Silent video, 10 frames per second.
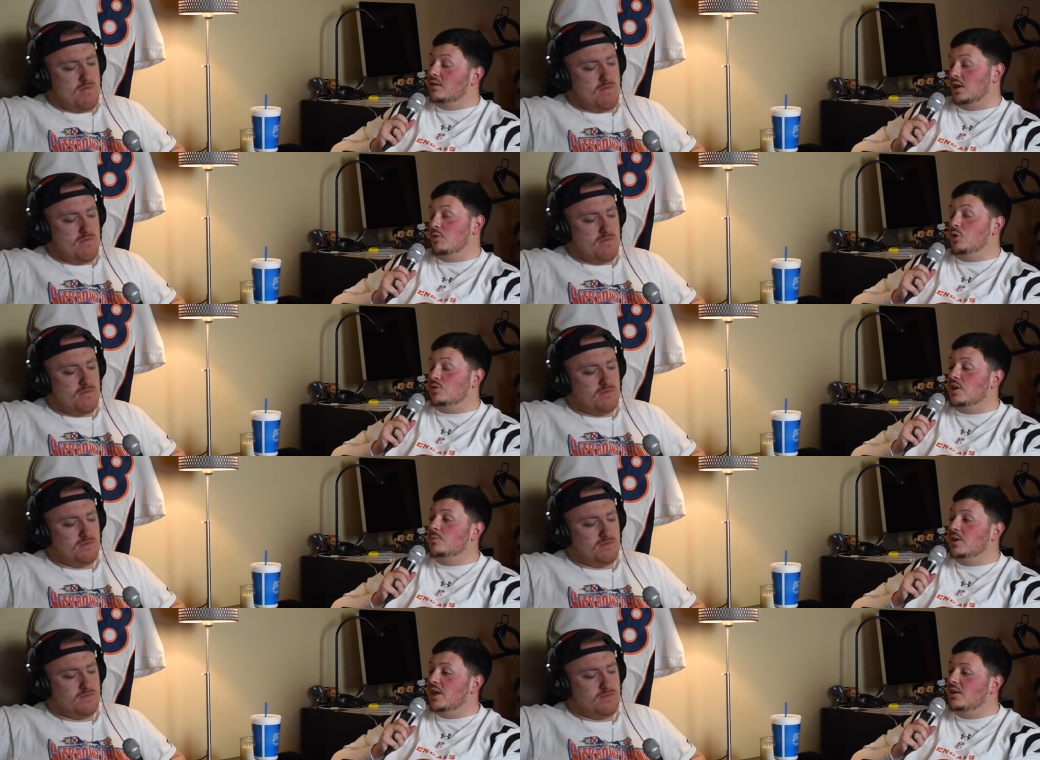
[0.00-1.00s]
Speaker 1: a we were talking
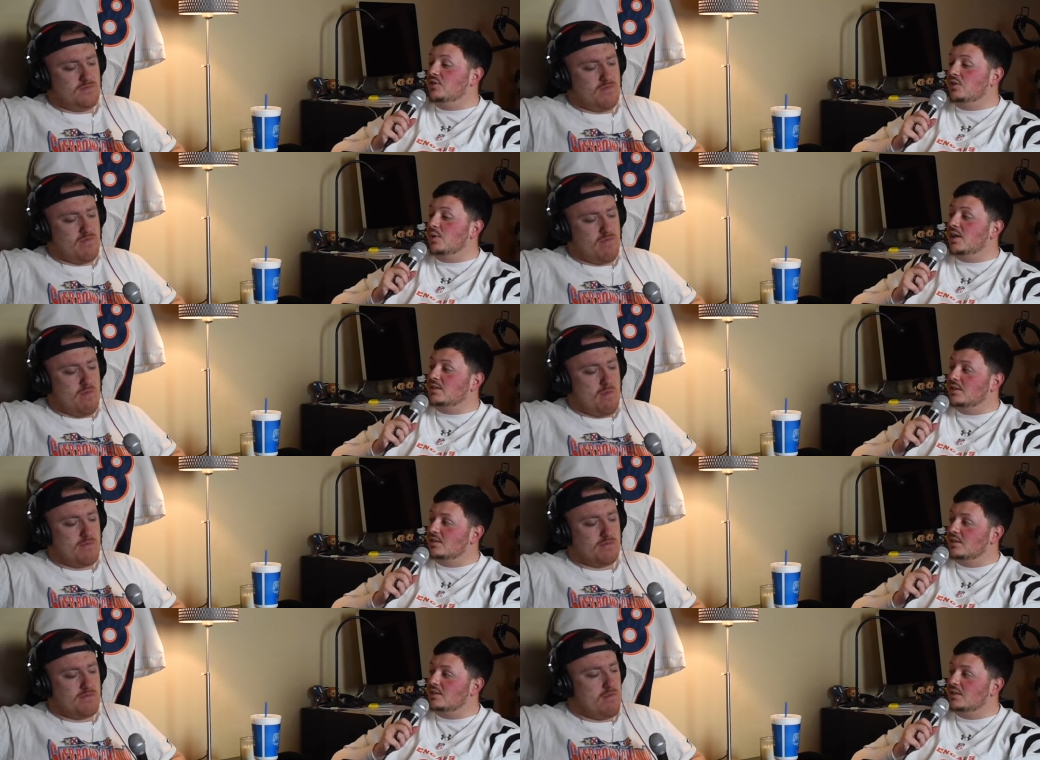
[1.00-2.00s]
about the NFC West
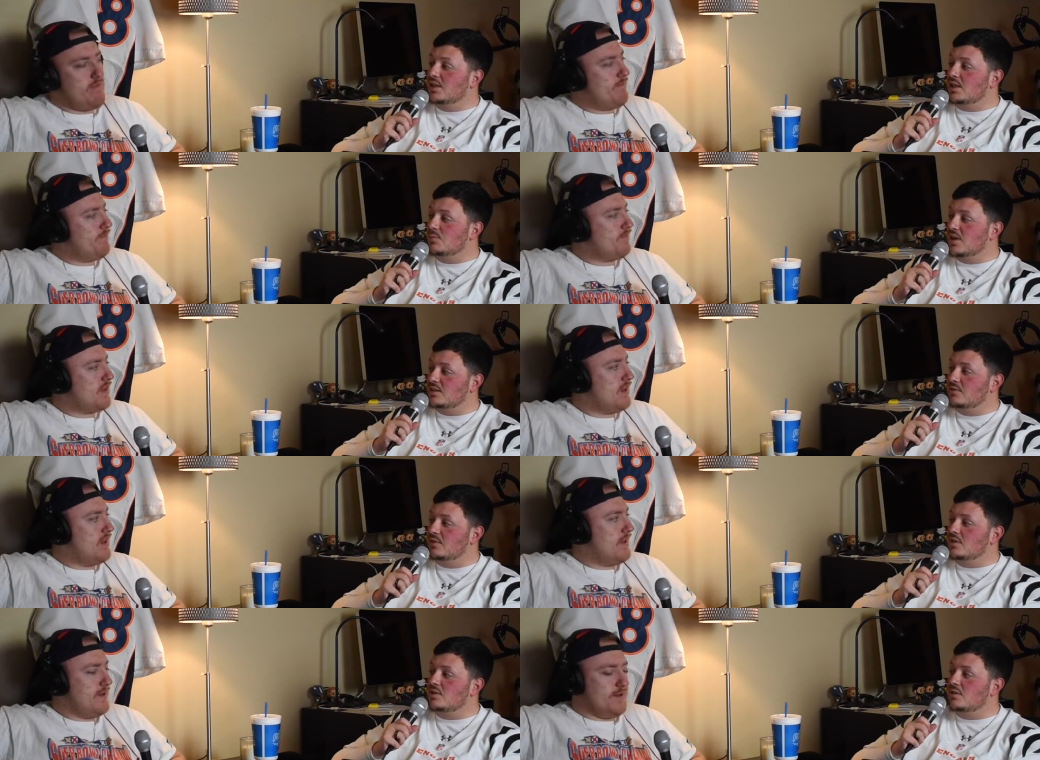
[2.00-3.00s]
as the sneaky best
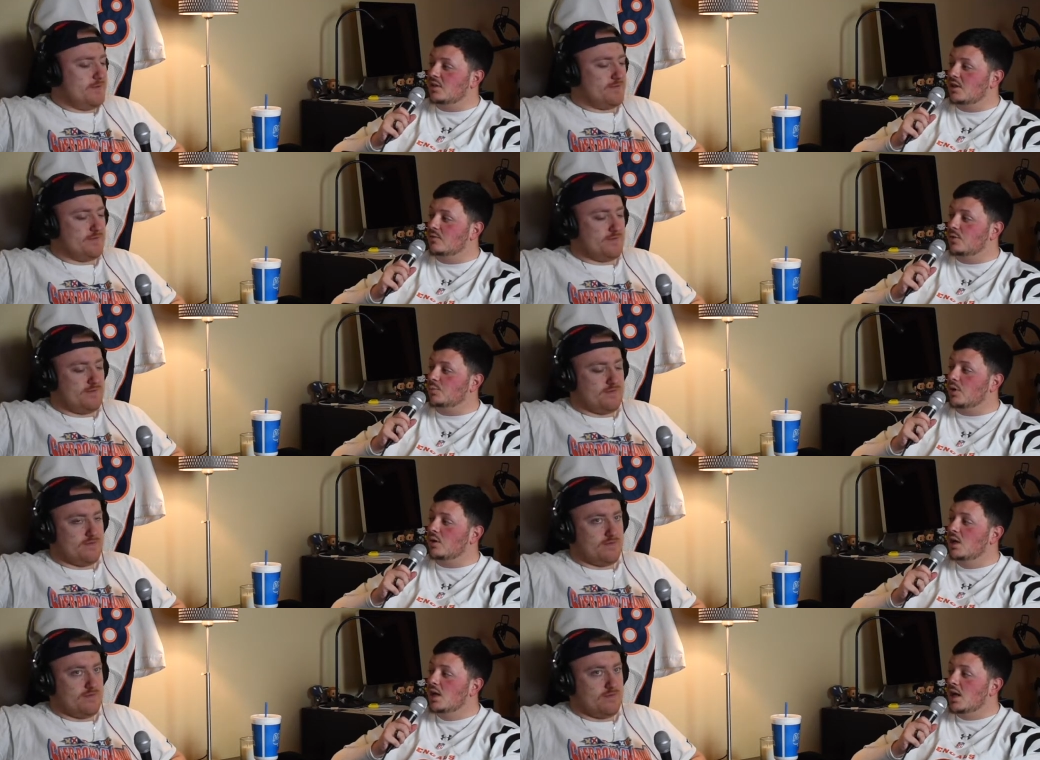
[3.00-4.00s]
division in
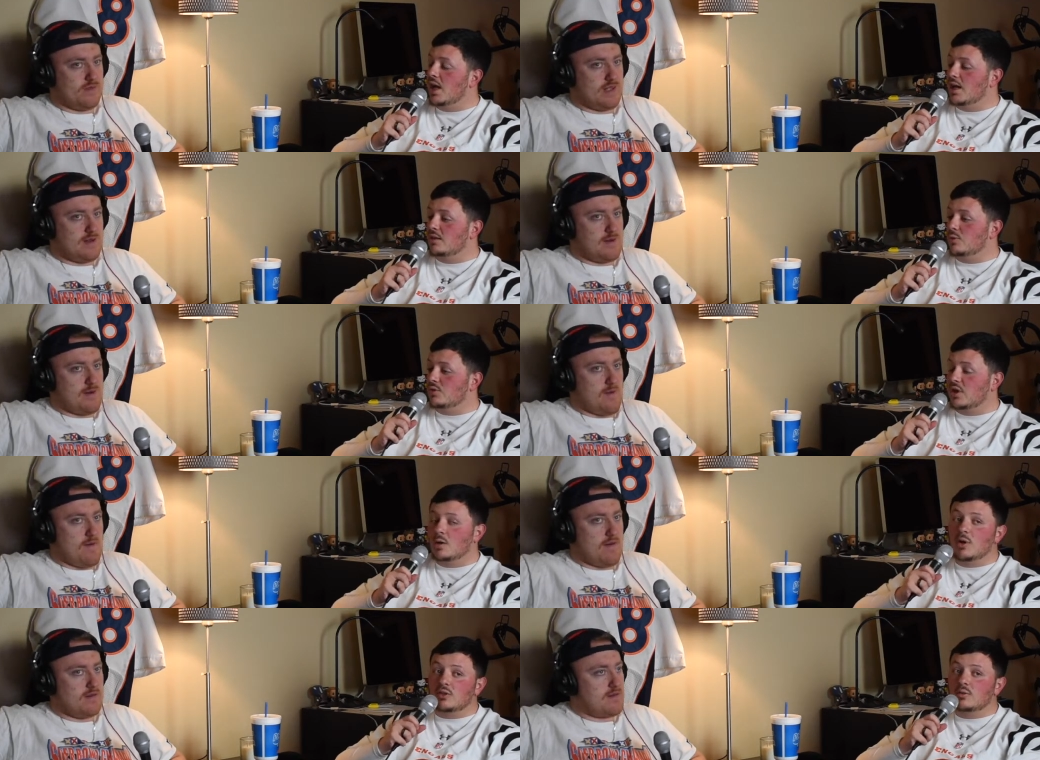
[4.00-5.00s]
football and we were
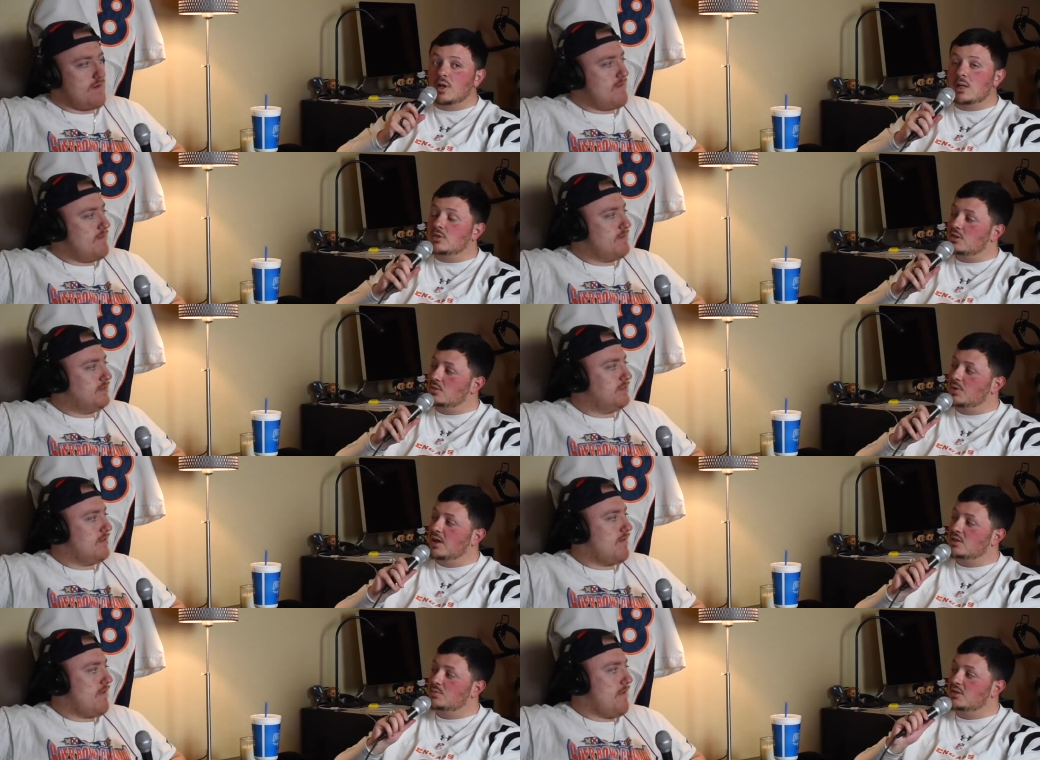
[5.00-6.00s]
talking about the Rams as a
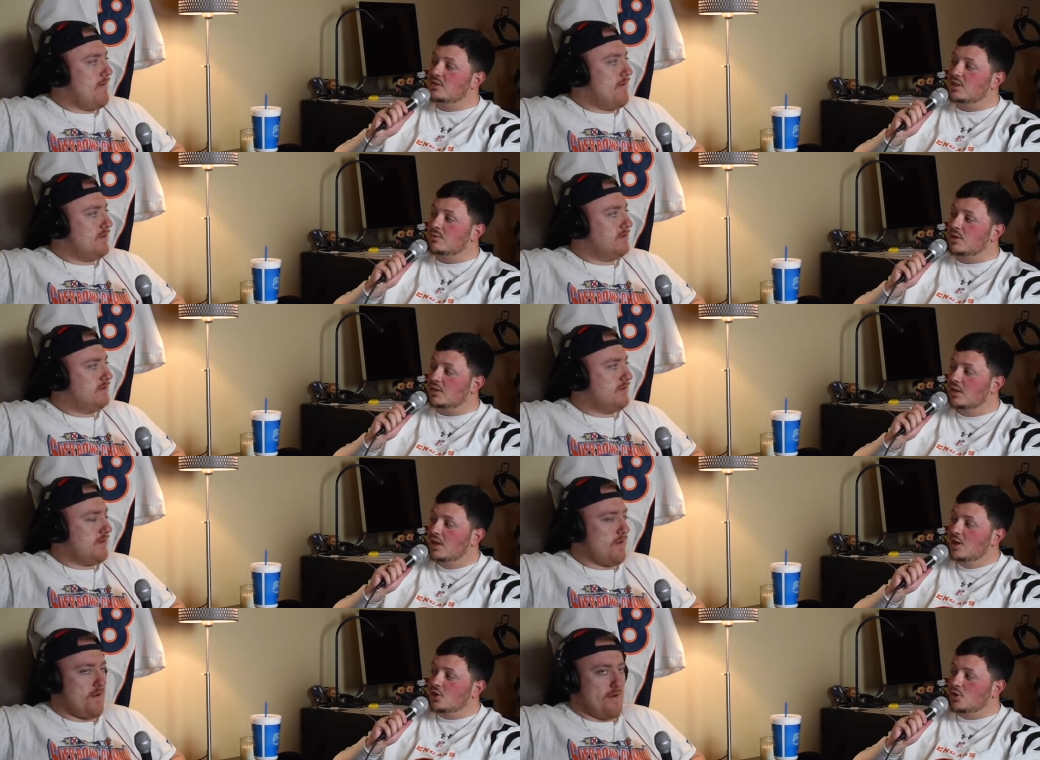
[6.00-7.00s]
possibility with
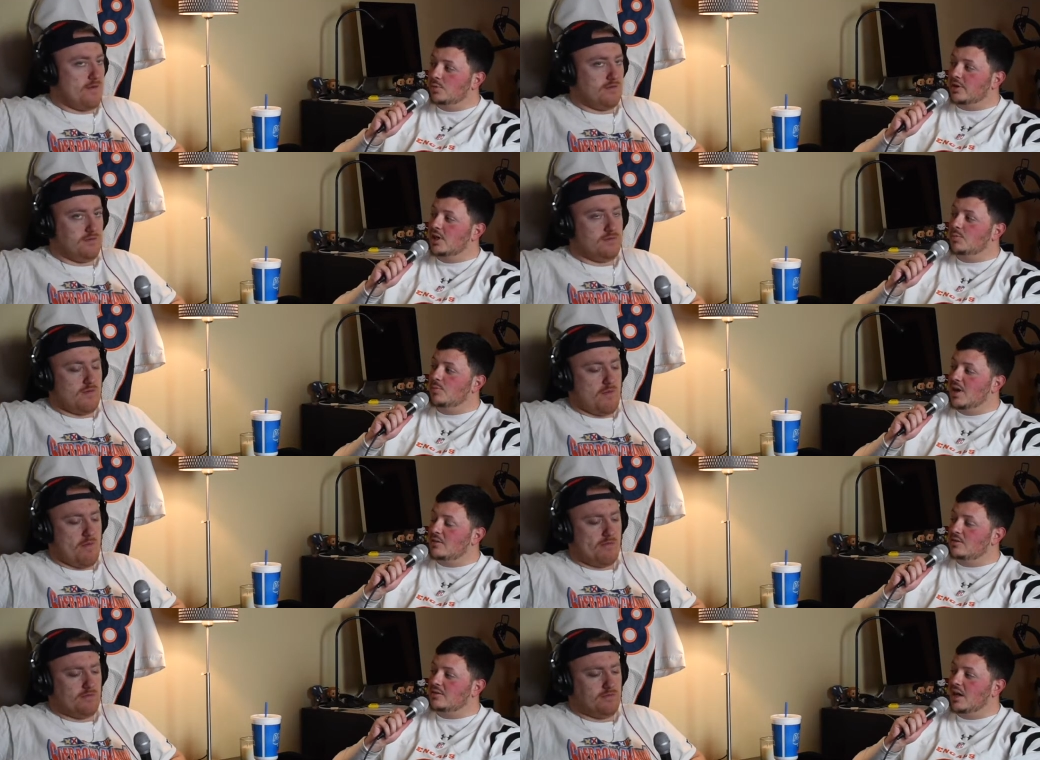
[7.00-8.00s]
Cooper Kupp and
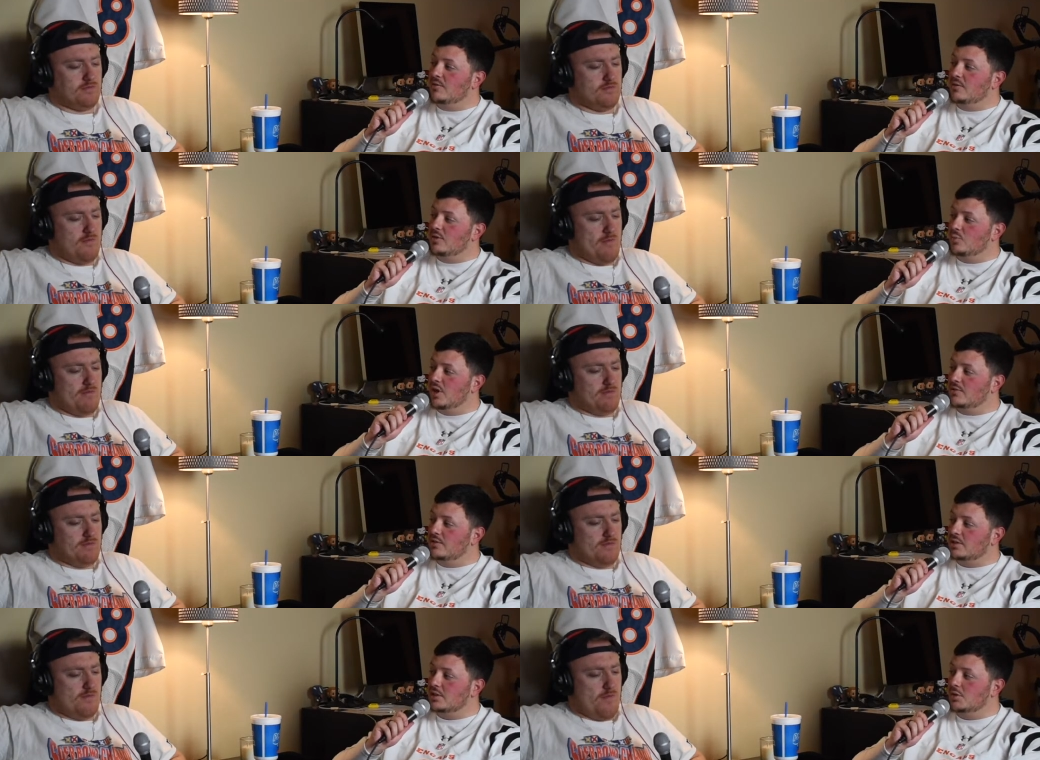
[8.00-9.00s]
Matthew Stafford in the
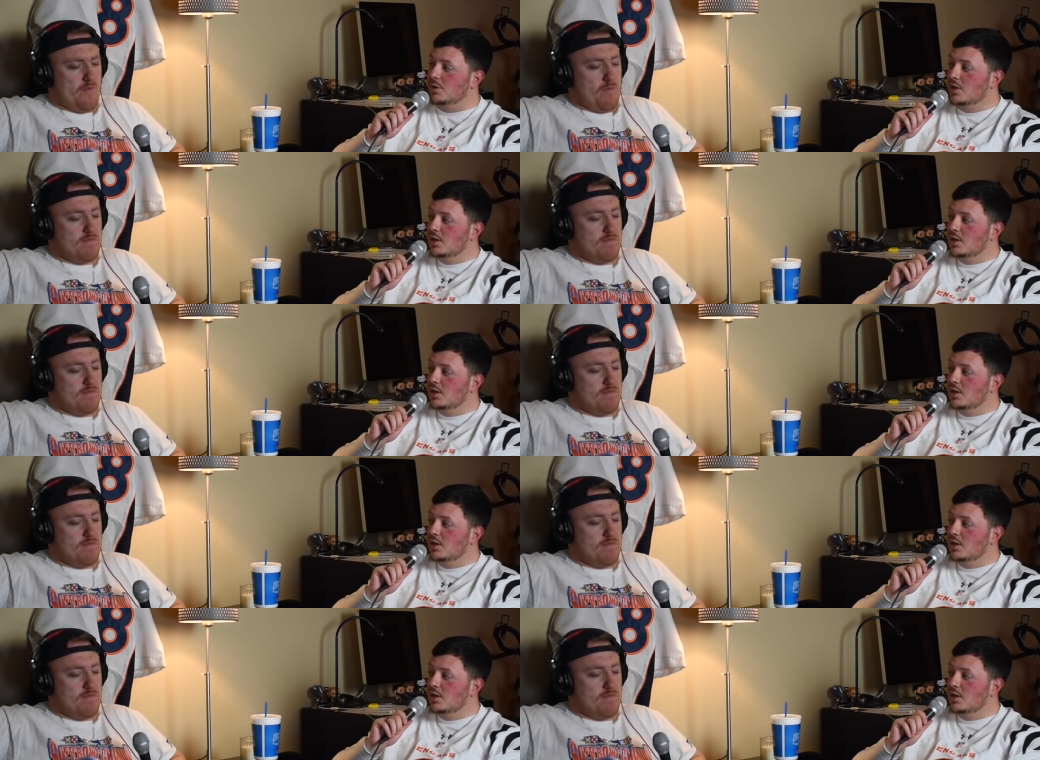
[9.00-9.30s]
Breakfast Club